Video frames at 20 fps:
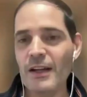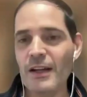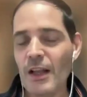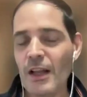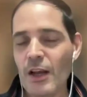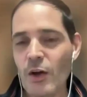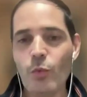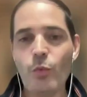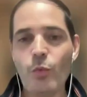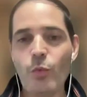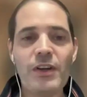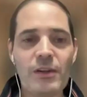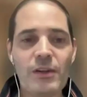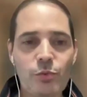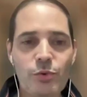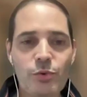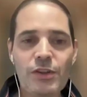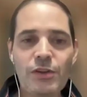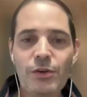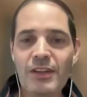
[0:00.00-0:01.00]
Okay,
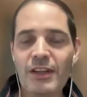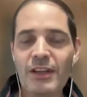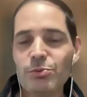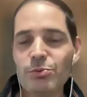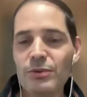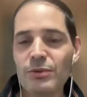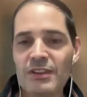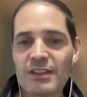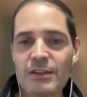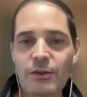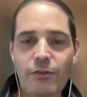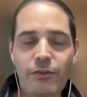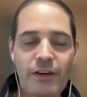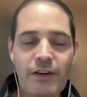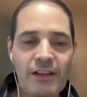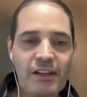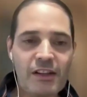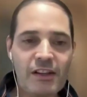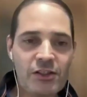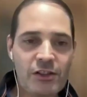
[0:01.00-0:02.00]
we know that we
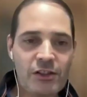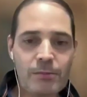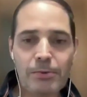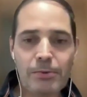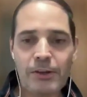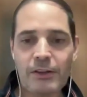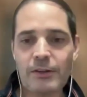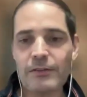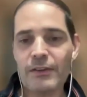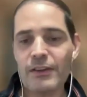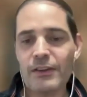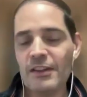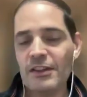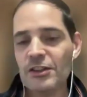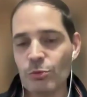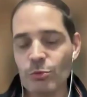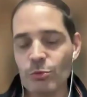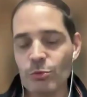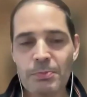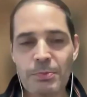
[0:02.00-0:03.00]
need a validation plan, a
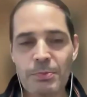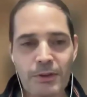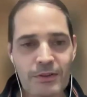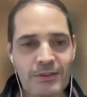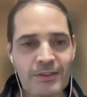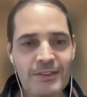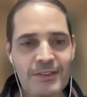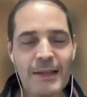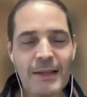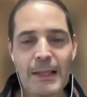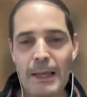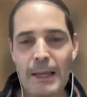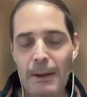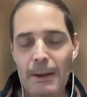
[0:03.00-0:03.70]
validation report,